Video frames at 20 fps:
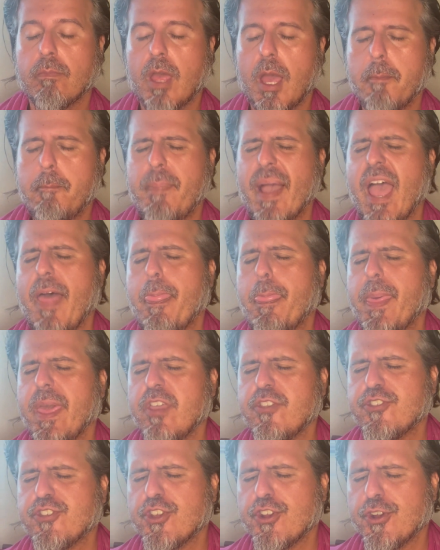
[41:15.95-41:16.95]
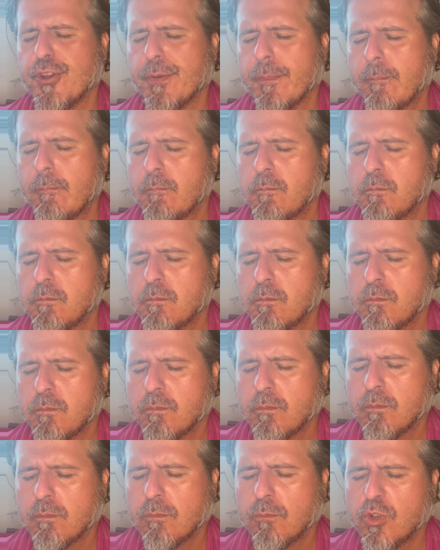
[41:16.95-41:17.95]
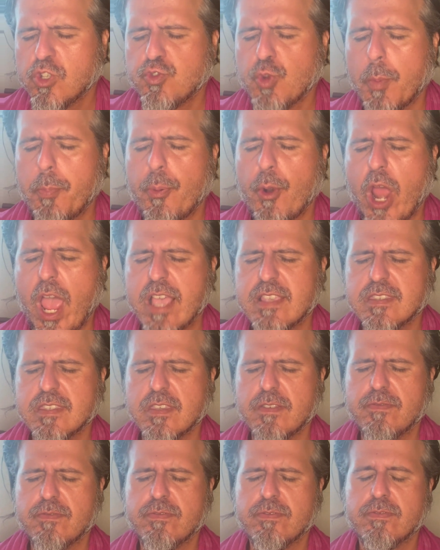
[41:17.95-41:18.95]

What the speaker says: a bad teacher was repressive,